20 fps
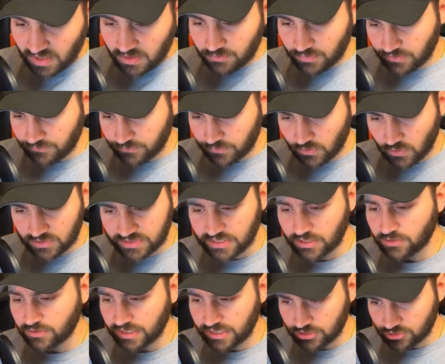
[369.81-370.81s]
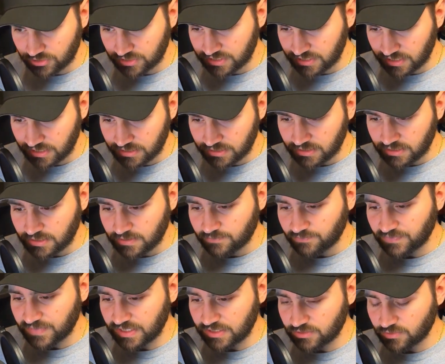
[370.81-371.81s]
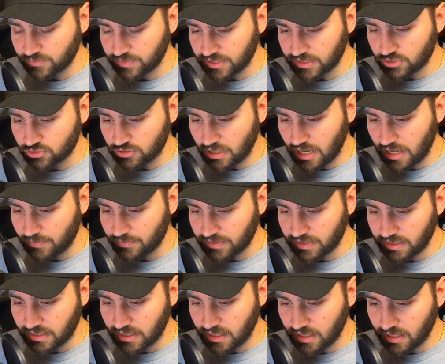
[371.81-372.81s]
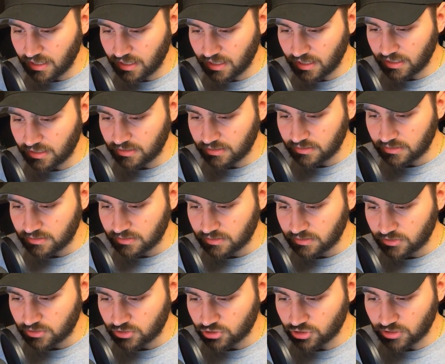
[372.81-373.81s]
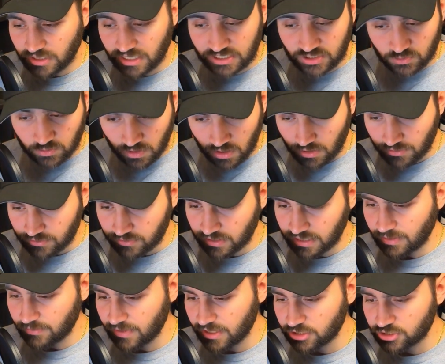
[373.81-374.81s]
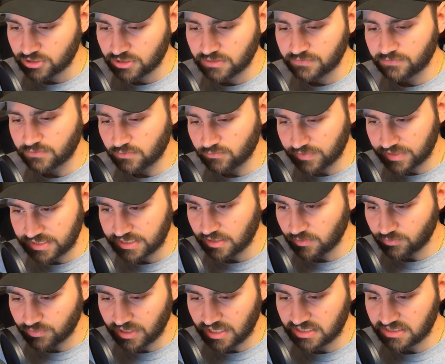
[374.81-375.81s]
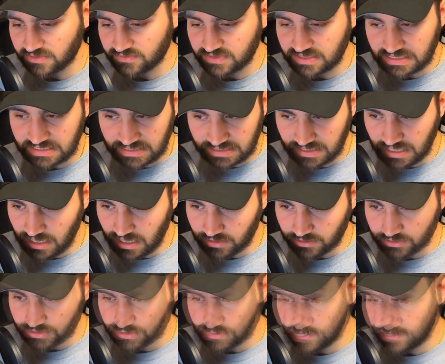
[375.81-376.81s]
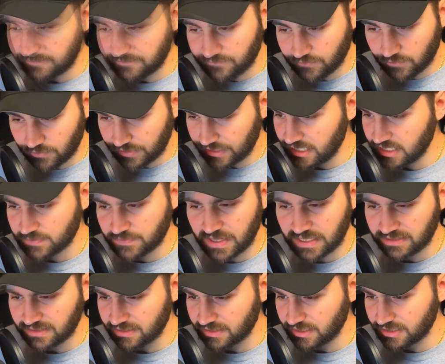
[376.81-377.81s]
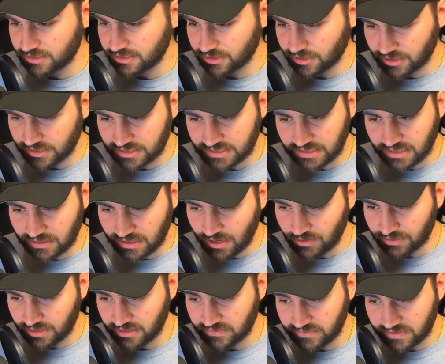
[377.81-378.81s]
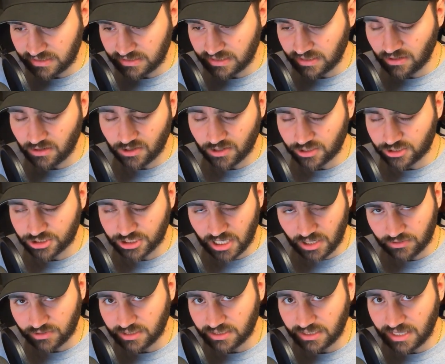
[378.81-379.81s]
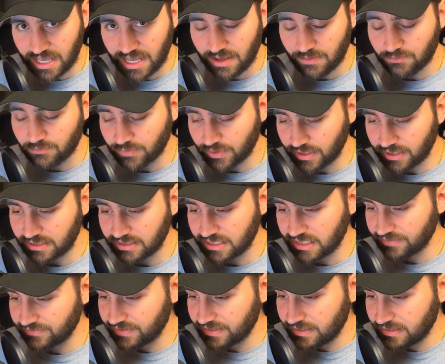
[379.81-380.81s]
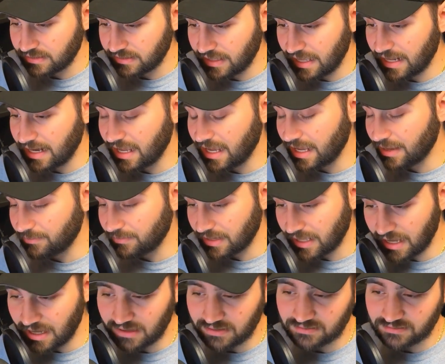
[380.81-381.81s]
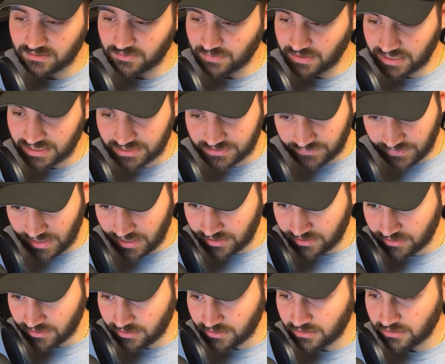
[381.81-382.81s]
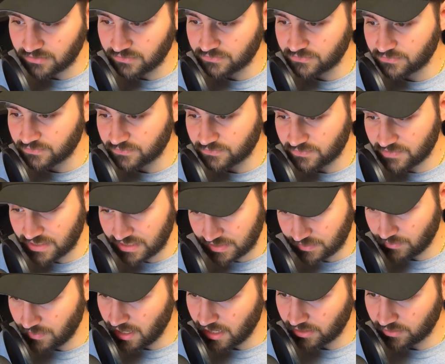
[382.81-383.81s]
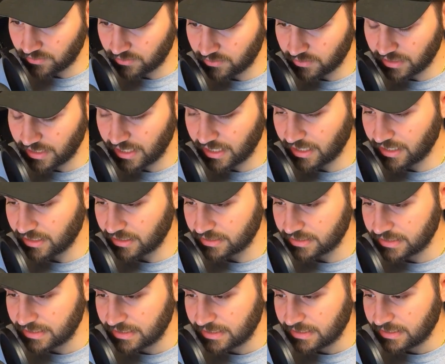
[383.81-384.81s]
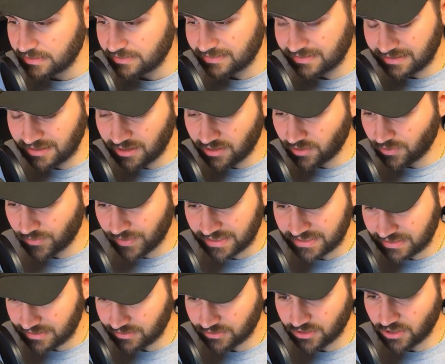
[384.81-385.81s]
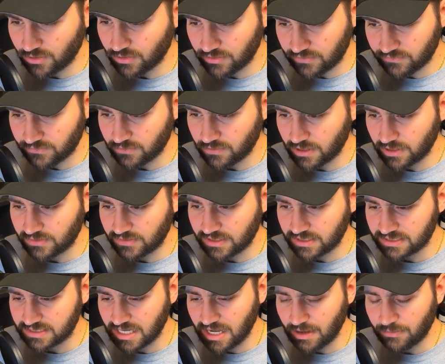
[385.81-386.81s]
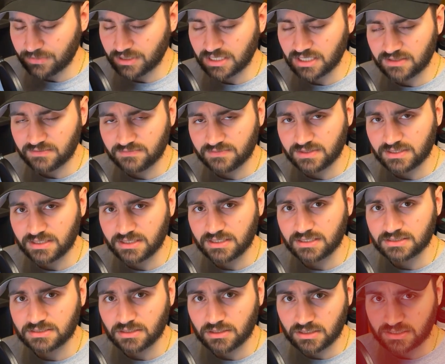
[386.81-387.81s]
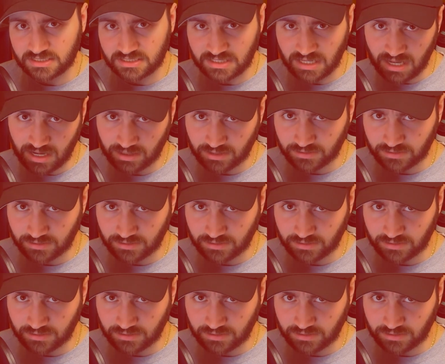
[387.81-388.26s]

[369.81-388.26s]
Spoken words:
But for those that are interested, these will be dropping on July 12th, like I mentioned, for a retail price of $60. I fully expect that these are going to sell out, given that they are a Jown collab, but given that I'm not the biggest fan of this model and the colorways that they're going for on this, I'm going to give these a stop.